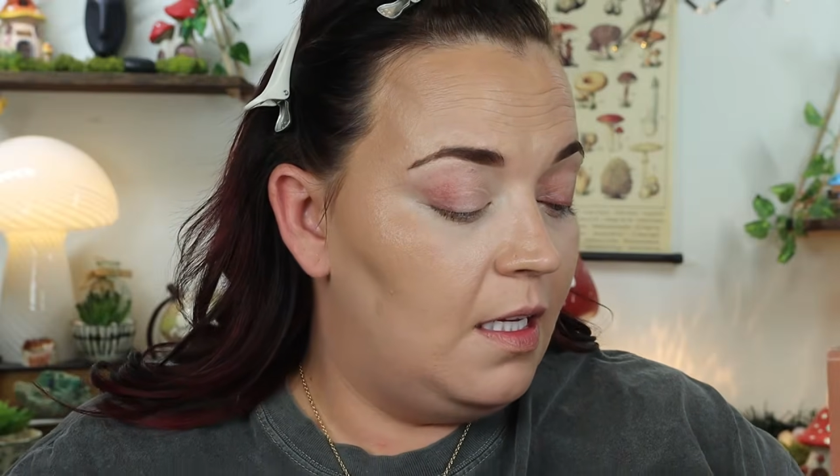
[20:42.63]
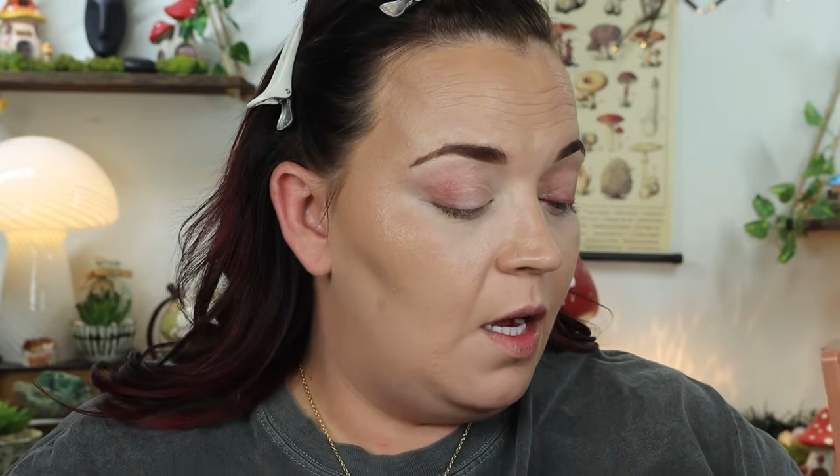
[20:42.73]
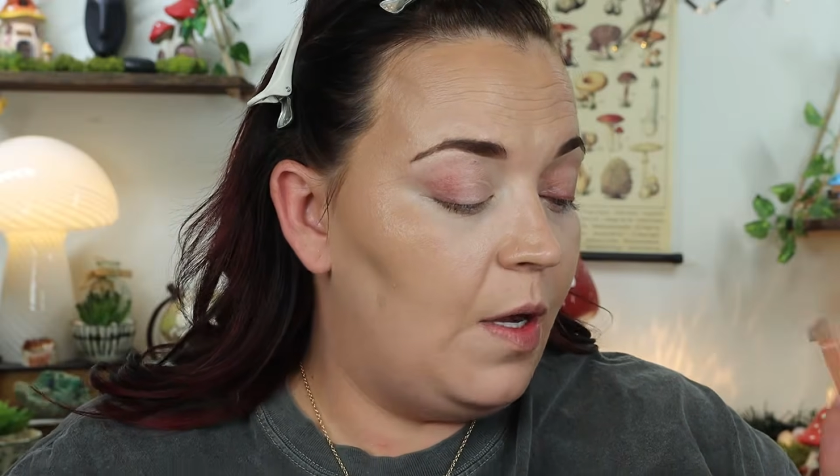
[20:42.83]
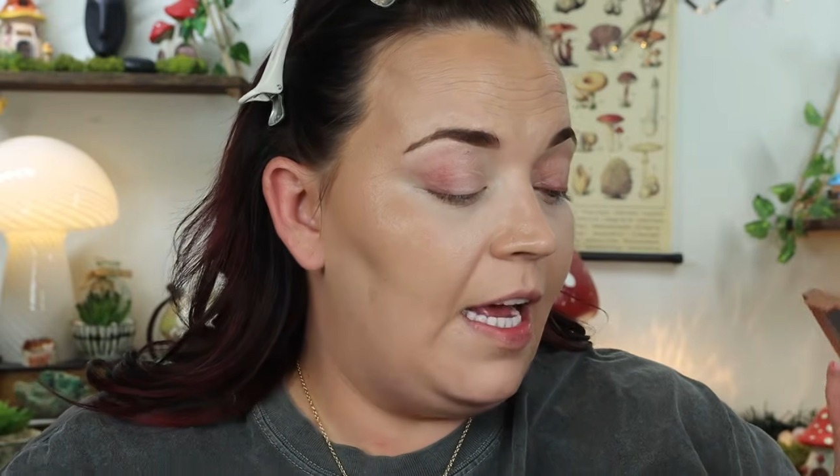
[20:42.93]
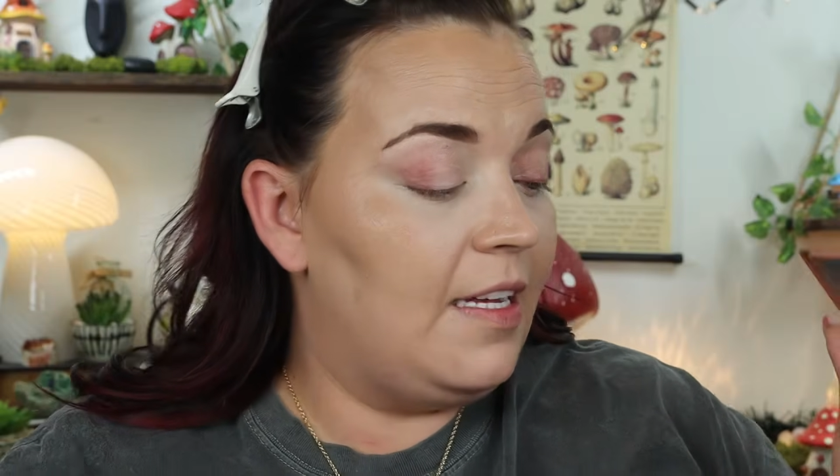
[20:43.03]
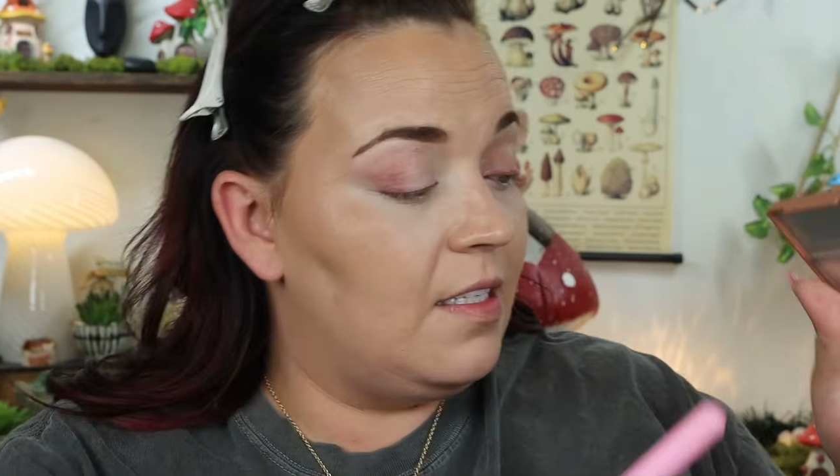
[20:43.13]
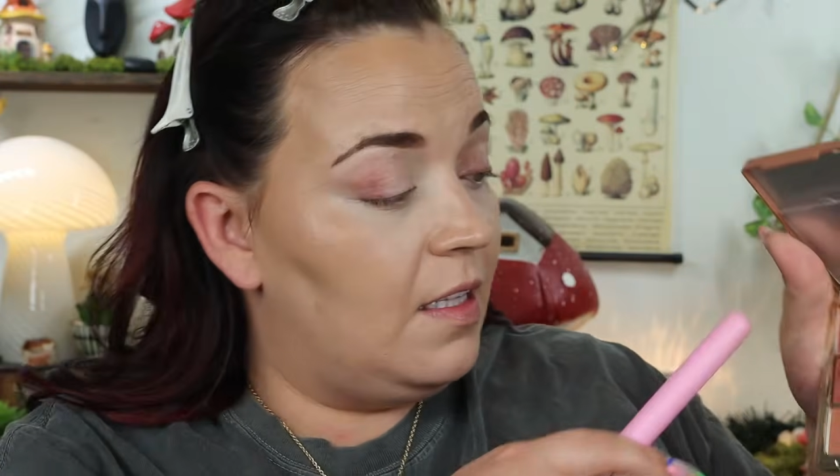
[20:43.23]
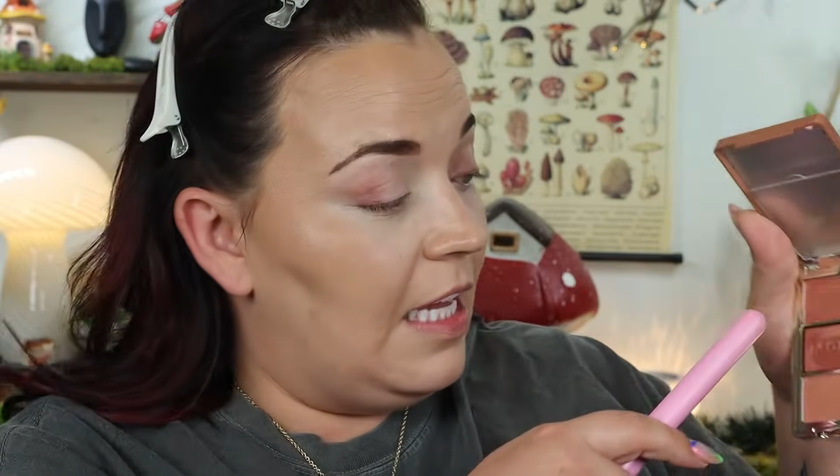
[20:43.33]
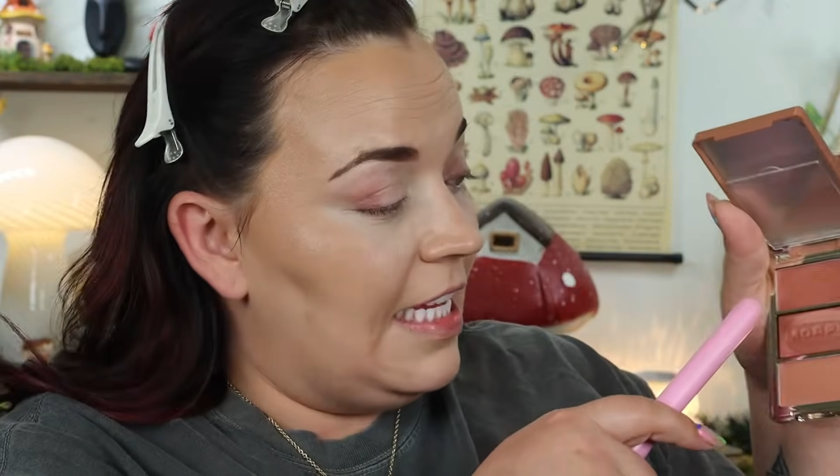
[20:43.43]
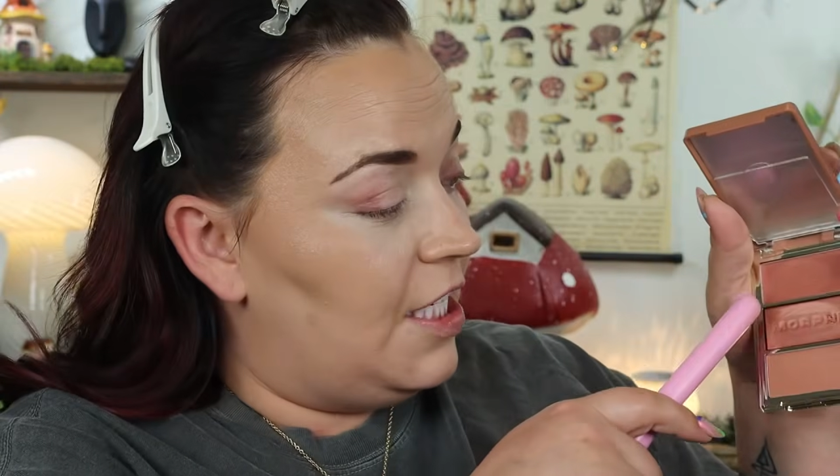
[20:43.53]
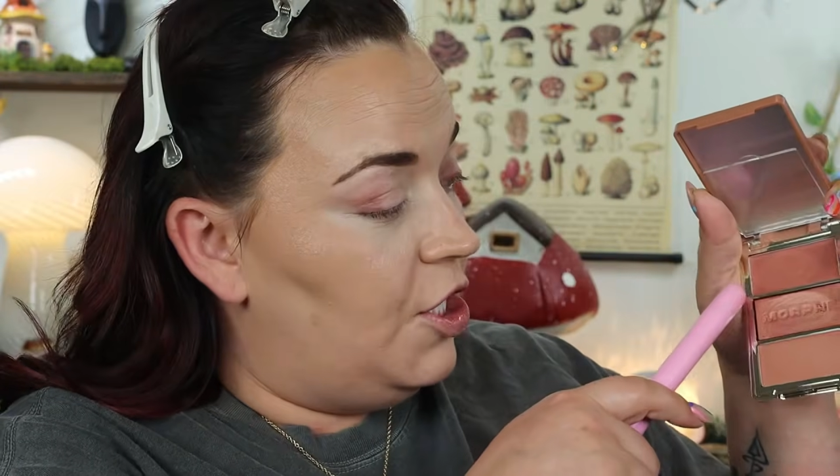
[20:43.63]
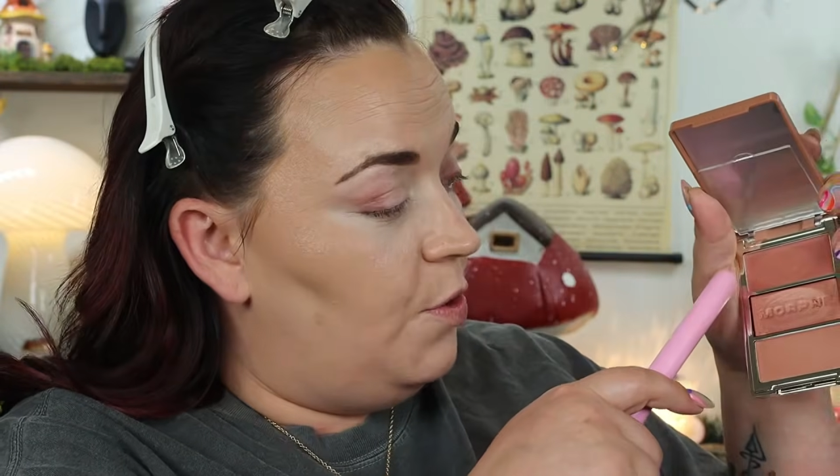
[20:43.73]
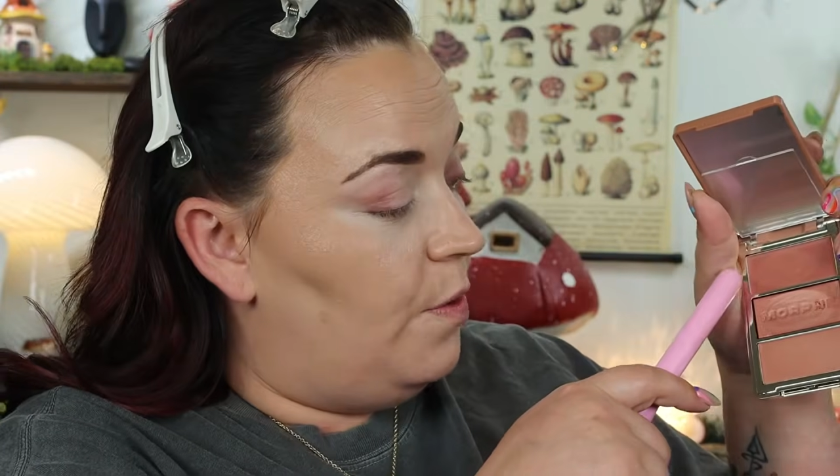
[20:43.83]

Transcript: Okay, let's do